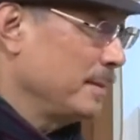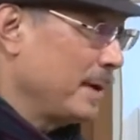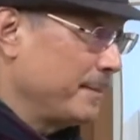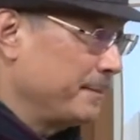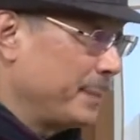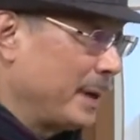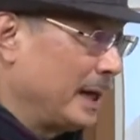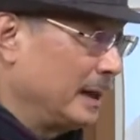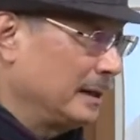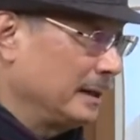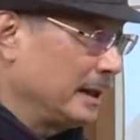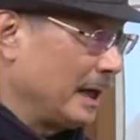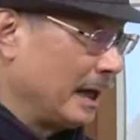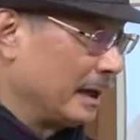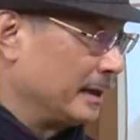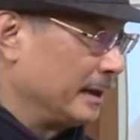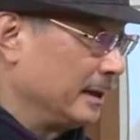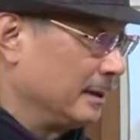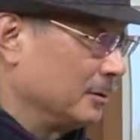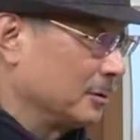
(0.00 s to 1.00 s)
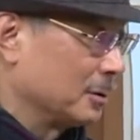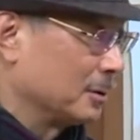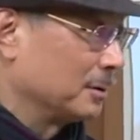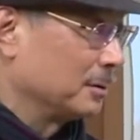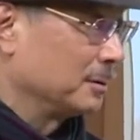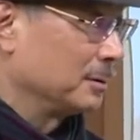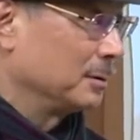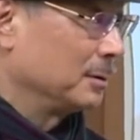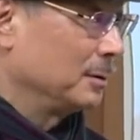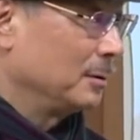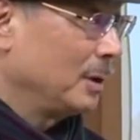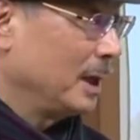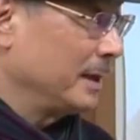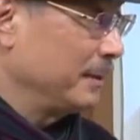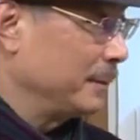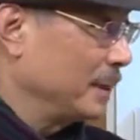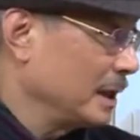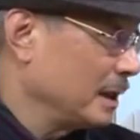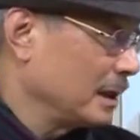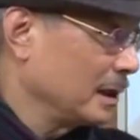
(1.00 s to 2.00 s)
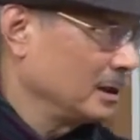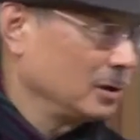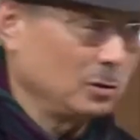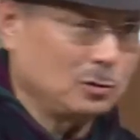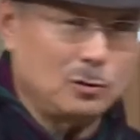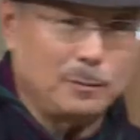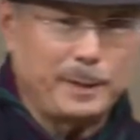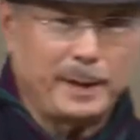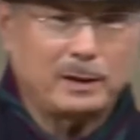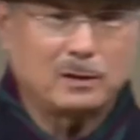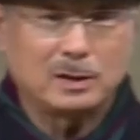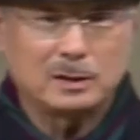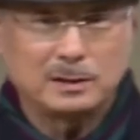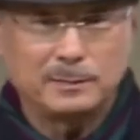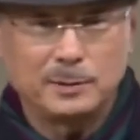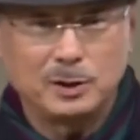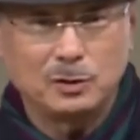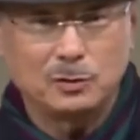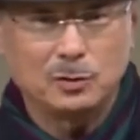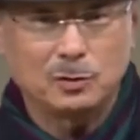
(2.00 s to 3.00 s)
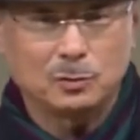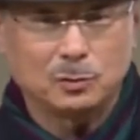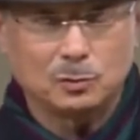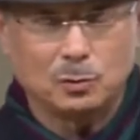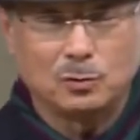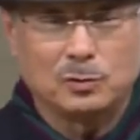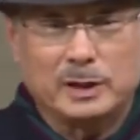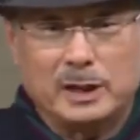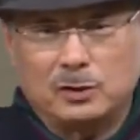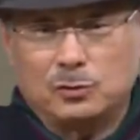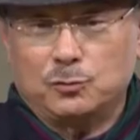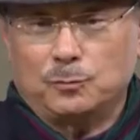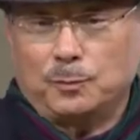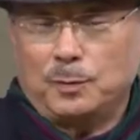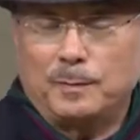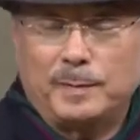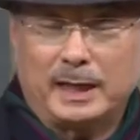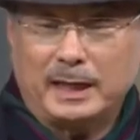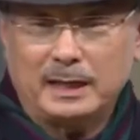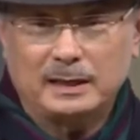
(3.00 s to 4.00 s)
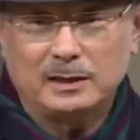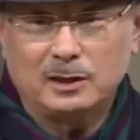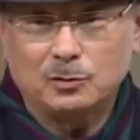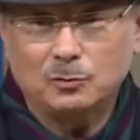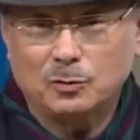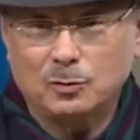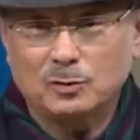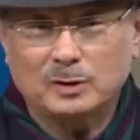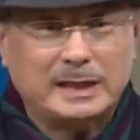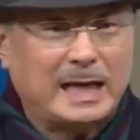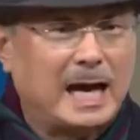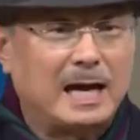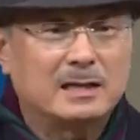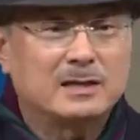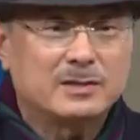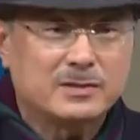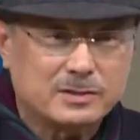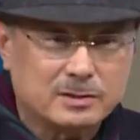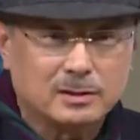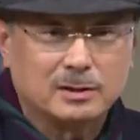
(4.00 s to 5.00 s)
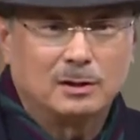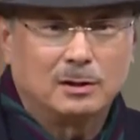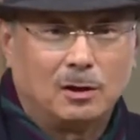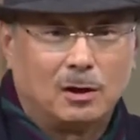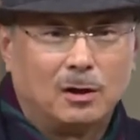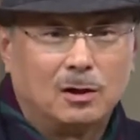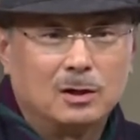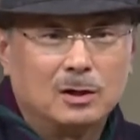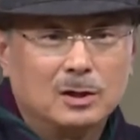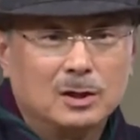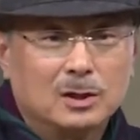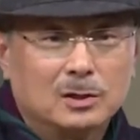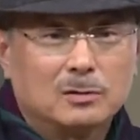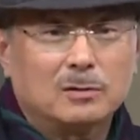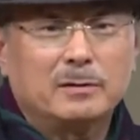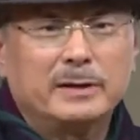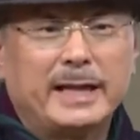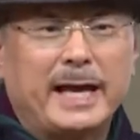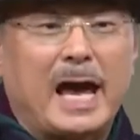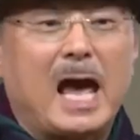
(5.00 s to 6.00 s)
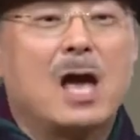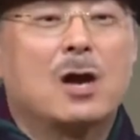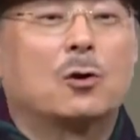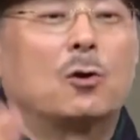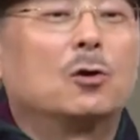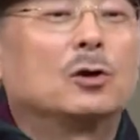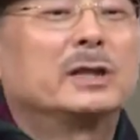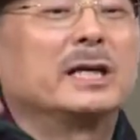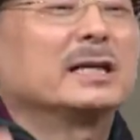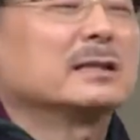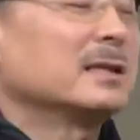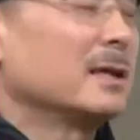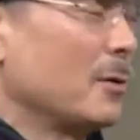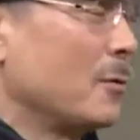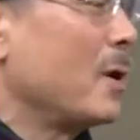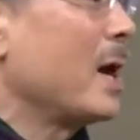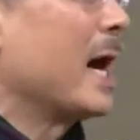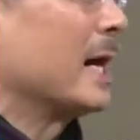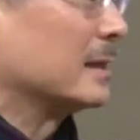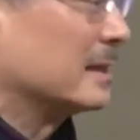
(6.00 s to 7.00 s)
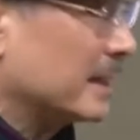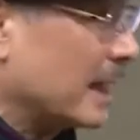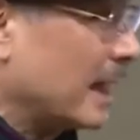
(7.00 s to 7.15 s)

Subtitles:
selling toothpaste. It's being sold at the discount stores, department stores, at supermarkets. Yet, why don't you buy it